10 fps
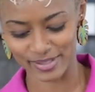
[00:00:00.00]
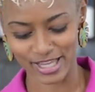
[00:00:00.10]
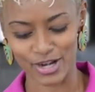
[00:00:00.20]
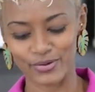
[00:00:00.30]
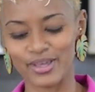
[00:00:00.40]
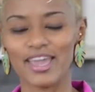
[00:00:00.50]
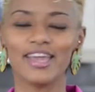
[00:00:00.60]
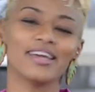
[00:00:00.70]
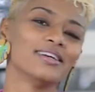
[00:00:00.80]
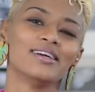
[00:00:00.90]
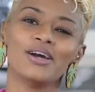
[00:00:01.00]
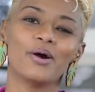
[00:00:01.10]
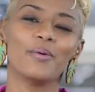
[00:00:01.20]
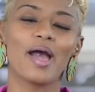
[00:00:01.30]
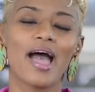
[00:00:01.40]
But I know here
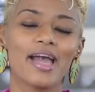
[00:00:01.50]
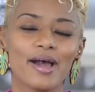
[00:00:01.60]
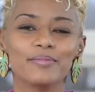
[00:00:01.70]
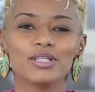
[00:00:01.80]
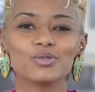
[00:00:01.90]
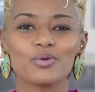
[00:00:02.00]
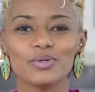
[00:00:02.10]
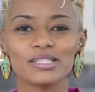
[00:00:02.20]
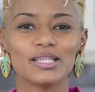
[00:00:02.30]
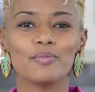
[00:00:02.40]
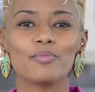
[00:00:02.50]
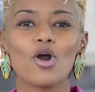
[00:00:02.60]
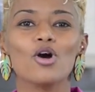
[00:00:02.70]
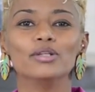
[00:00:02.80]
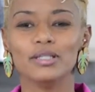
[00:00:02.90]
where I am, that's what we say,
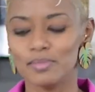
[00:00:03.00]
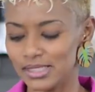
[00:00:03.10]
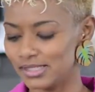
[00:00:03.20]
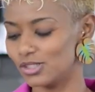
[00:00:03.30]
brown the meat.